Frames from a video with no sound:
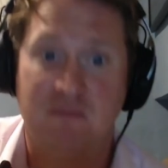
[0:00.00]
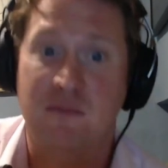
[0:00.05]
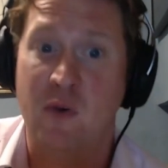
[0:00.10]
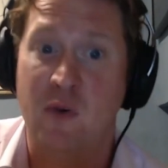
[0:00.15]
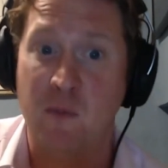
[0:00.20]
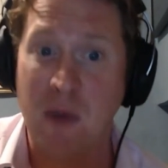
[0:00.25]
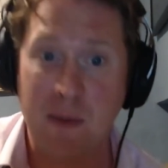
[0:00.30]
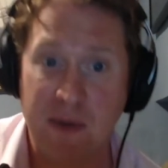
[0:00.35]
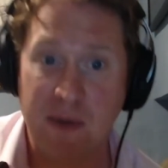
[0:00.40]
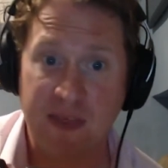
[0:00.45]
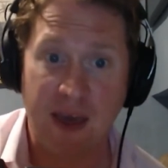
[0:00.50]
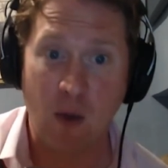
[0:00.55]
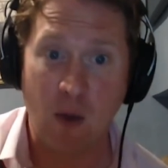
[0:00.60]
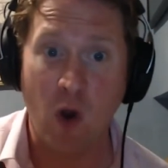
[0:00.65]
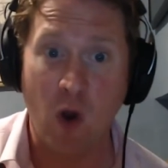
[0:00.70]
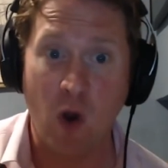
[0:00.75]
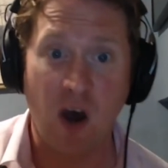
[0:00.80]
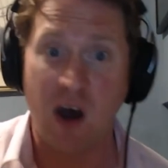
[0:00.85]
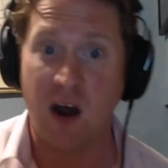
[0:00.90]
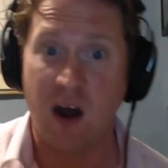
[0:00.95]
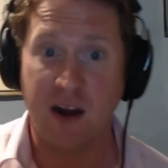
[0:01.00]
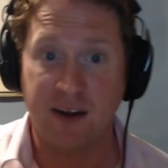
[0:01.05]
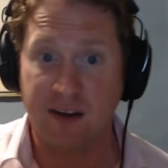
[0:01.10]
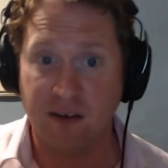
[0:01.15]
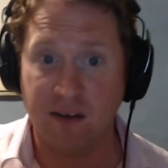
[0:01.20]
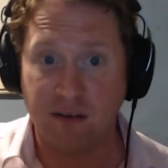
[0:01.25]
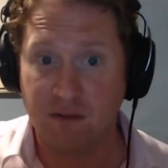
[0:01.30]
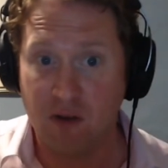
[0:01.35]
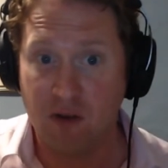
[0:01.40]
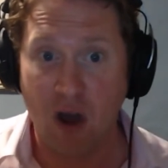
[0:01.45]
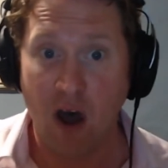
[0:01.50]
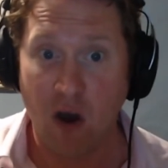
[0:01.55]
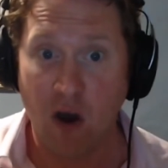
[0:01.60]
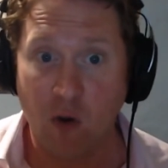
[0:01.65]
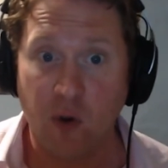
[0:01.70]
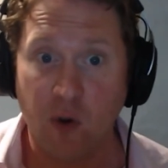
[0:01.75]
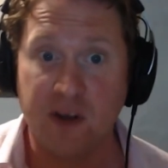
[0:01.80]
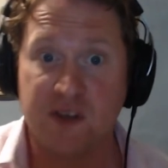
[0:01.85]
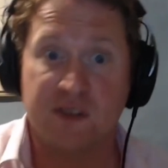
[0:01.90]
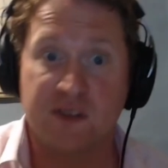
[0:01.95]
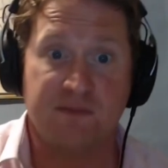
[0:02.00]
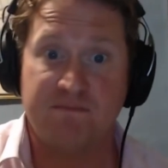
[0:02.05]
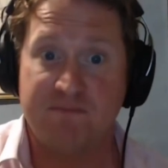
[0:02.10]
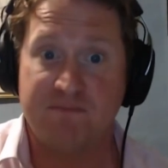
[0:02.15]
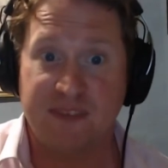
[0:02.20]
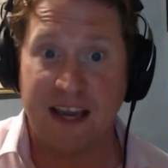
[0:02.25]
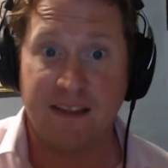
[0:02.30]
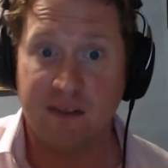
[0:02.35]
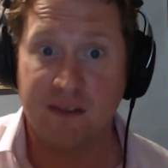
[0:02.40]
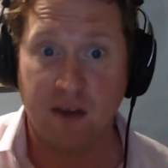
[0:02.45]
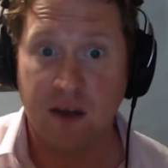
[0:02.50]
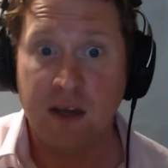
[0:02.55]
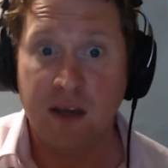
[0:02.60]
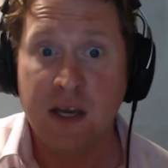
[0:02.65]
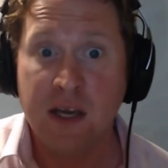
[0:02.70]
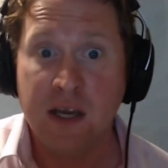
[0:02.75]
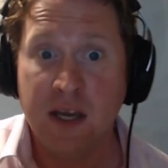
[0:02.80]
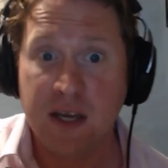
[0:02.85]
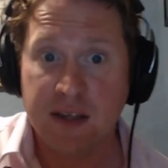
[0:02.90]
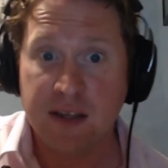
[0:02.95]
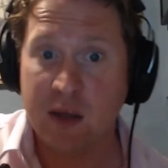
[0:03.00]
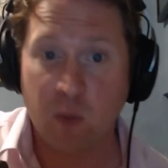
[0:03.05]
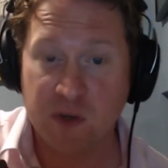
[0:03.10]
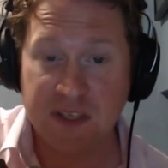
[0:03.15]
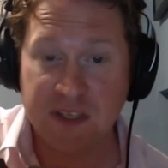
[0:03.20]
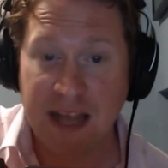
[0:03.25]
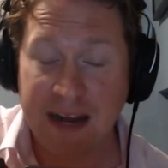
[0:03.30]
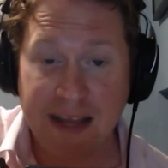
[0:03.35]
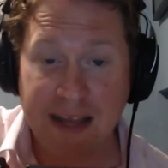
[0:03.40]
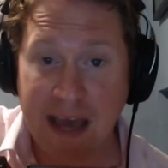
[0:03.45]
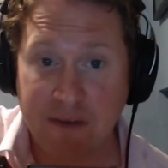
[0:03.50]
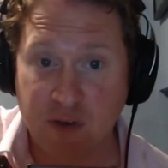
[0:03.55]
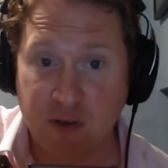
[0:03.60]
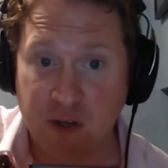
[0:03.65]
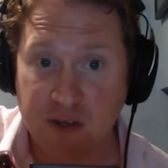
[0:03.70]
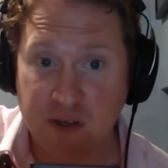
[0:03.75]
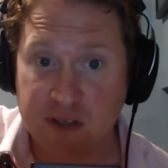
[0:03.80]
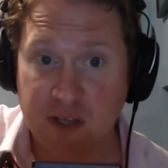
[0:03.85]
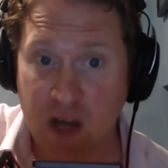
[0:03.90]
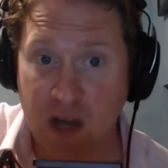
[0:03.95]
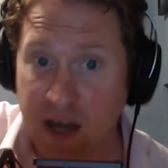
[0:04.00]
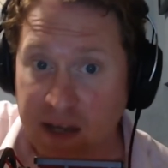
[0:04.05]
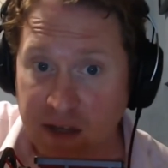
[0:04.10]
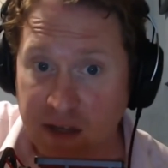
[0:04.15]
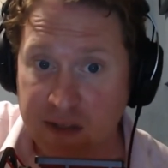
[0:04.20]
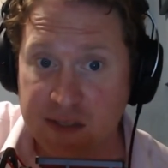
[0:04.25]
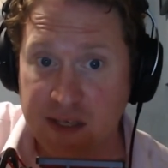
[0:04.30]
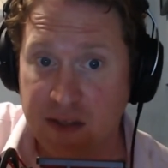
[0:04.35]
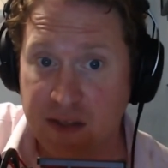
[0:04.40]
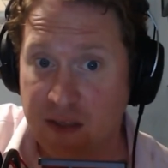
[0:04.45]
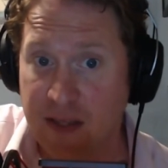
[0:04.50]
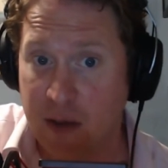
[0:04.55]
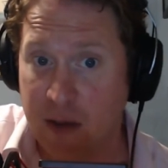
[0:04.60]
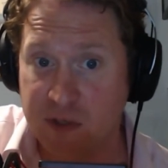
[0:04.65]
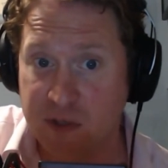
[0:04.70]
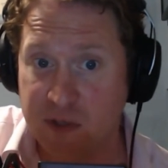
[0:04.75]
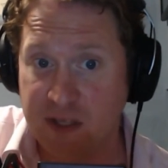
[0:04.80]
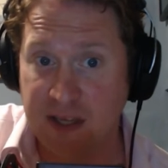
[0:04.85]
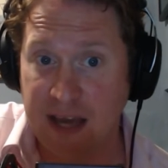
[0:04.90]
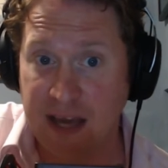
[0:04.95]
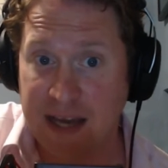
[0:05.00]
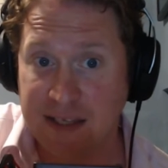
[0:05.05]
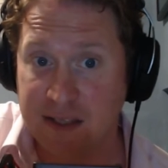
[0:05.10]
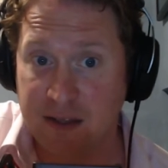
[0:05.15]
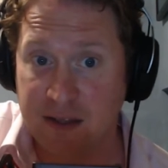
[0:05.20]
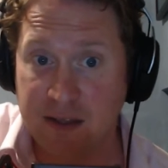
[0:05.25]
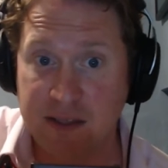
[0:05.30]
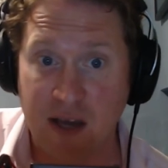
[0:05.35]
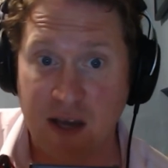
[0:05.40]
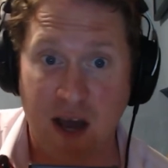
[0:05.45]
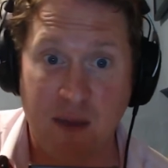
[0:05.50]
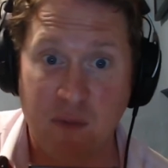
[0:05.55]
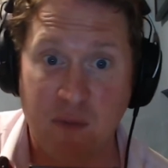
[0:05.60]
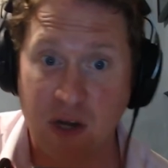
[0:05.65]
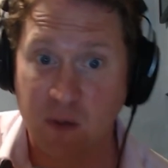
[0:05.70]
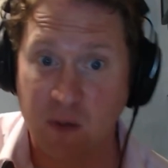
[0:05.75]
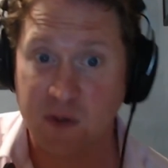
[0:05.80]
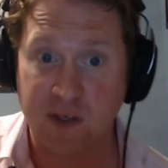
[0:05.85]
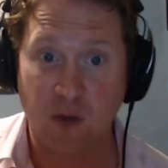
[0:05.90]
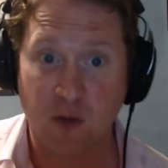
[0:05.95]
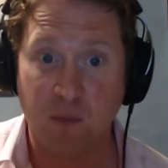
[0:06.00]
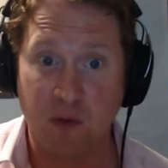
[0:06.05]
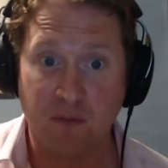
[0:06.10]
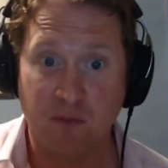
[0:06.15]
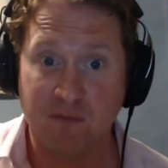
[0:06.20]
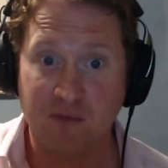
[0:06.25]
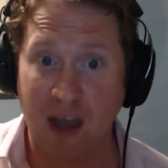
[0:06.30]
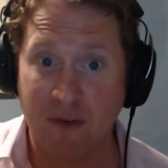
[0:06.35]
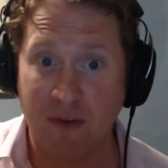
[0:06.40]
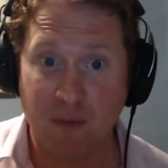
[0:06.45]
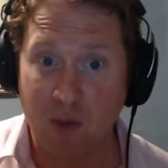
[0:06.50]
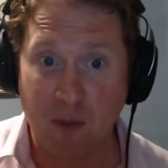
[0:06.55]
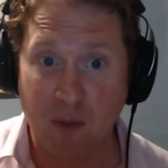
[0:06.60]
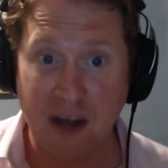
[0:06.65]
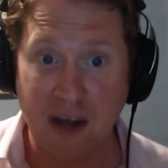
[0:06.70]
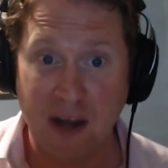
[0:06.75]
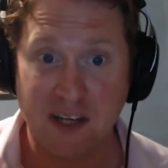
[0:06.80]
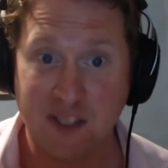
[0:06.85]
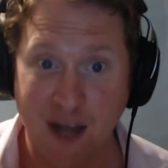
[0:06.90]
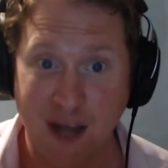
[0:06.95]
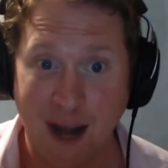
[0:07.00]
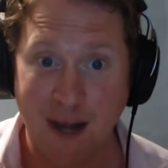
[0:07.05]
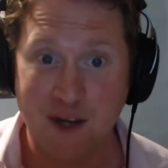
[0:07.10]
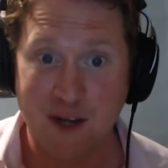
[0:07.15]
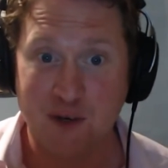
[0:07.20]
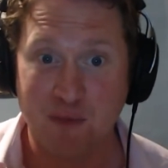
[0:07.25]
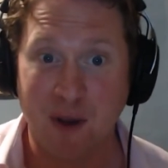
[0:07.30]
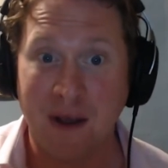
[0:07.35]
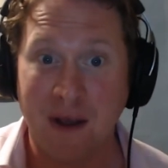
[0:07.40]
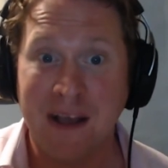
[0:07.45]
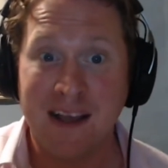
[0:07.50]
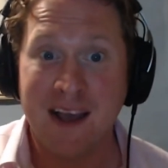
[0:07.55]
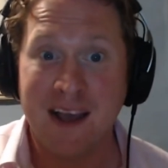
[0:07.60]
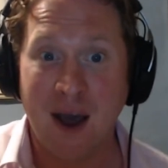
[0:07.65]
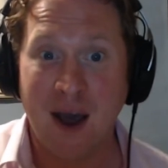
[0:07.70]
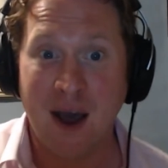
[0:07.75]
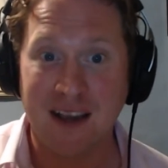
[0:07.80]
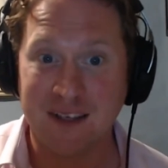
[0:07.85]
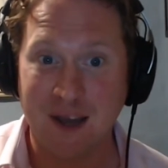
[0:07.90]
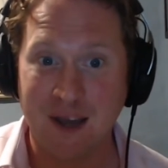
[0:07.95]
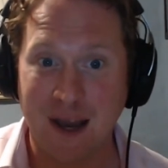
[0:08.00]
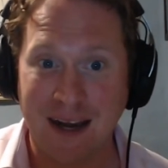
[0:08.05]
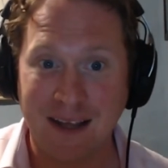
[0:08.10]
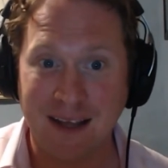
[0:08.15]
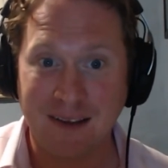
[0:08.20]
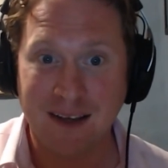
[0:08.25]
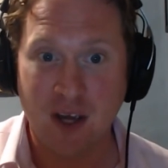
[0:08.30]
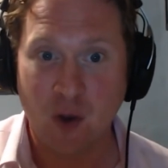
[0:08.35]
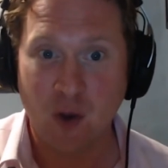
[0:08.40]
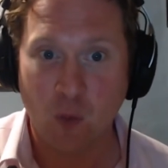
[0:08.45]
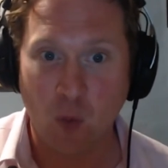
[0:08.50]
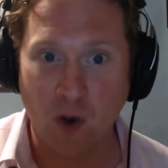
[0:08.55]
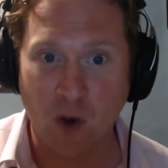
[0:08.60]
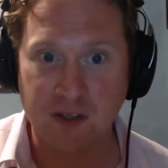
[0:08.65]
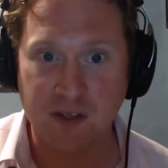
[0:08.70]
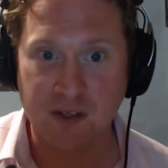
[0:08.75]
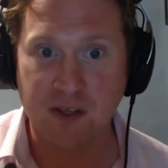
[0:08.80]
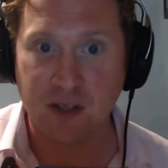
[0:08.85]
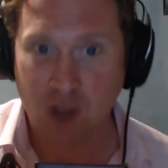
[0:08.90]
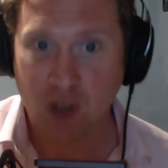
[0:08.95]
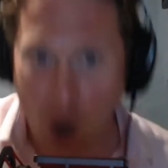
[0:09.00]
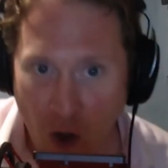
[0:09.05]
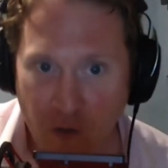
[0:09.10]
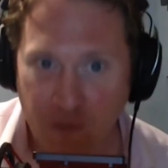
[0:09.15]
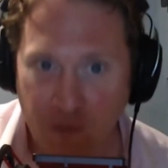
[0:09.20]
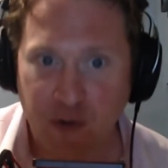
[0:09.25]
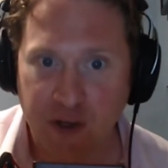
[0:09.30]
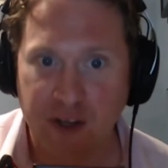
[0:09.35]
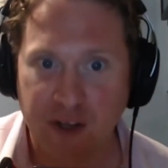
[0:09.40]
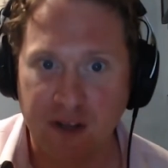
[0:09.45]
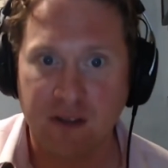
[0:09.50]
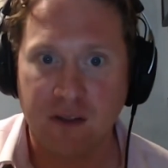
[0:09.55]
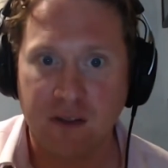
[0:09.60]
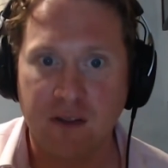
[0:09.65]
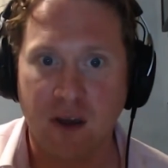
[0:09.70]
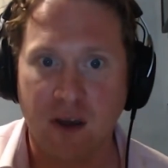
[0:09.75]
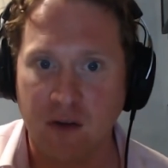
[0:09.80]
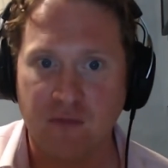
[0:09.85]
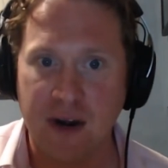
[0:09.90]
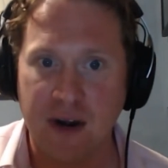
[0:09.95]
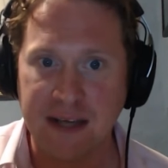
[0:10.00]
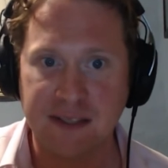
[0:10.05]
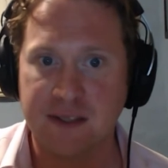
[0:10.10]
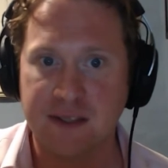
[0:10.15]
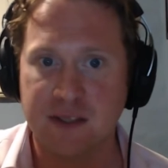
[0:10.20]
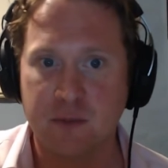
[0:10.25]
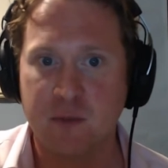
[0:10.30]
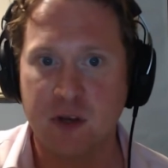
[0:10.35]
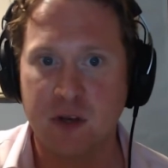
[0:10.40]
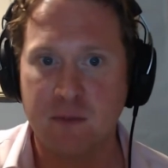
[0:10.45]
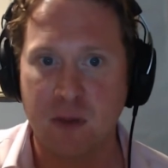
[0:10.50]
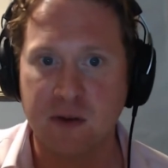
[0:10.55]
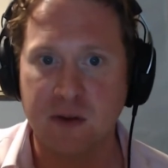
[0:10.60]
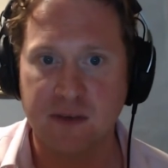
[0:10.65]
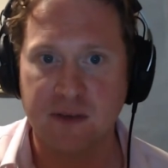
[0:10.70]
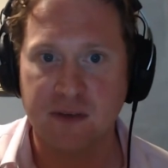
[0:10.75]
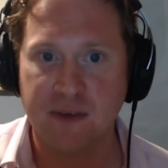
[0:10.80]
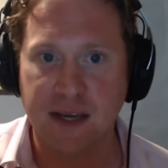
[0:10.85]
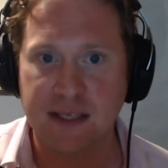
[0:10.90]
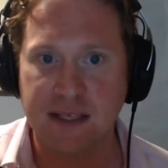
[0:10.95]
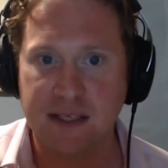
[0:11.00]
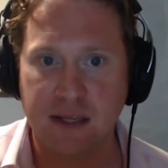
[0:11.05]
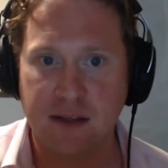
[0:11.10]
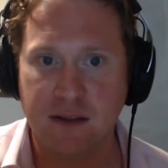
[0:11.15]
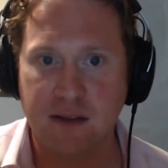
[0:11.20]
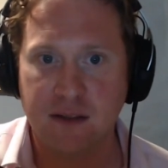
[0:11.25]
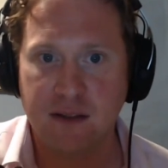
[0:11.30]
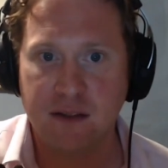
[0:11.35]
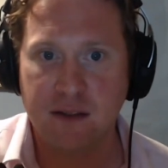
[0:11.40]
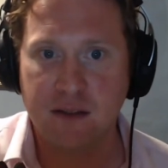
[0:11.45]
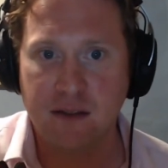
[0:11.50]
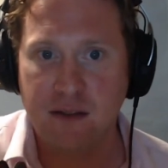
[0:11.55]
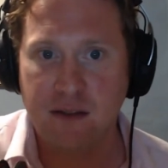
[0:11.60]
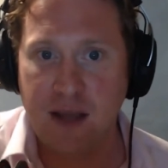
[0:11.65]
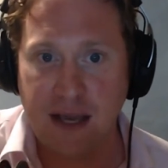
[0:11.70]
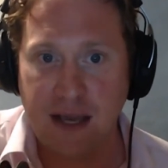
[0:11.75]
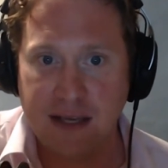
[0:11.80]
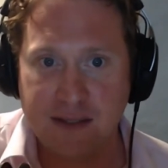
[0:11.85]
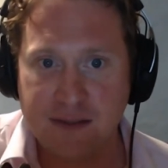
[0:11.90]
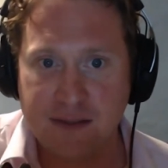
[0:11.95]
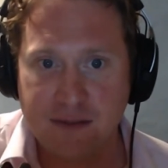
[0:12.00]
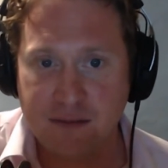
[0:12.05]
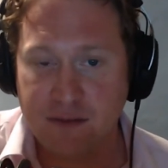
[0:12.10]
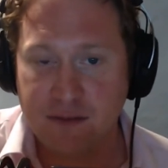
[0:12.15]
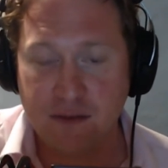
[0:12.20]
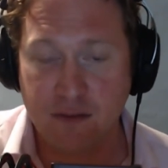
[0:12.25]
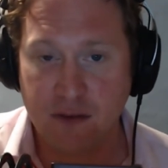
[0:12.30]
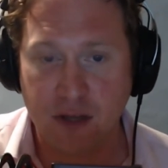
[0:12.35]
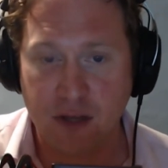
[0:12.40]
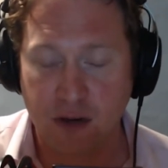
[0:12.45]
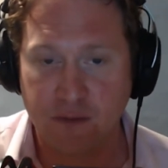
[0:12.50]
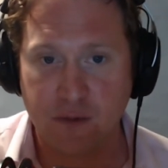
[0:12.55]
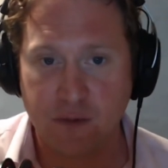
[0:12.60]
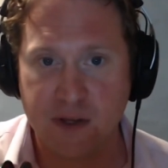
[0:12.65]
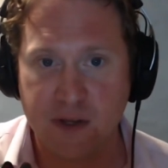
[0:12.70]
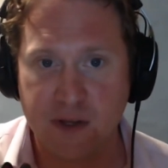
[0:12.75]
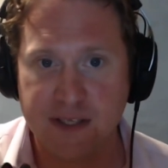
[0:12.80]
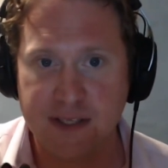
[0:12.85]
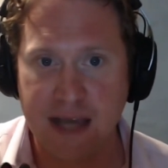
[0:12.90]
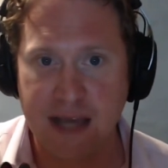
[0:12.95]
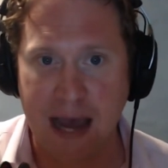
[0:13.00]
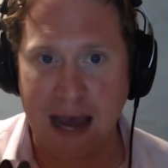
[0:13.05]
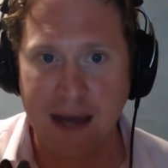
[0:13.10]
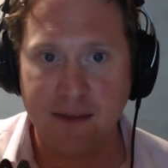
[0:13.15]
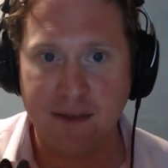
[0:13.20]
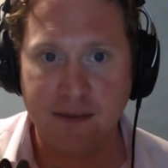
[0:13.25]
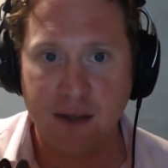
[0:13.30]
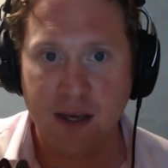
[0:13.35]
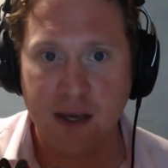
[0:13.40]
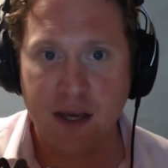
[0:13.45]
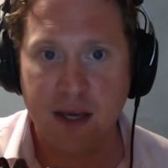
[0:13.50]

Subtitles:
Well, maybe they were. I didn't know. I just said that there wasn't any evidence that I could see that was the case at the time, and I was open to having my mind changed. But I certainly wasn't confident that racism had motivated his, Floyd's death.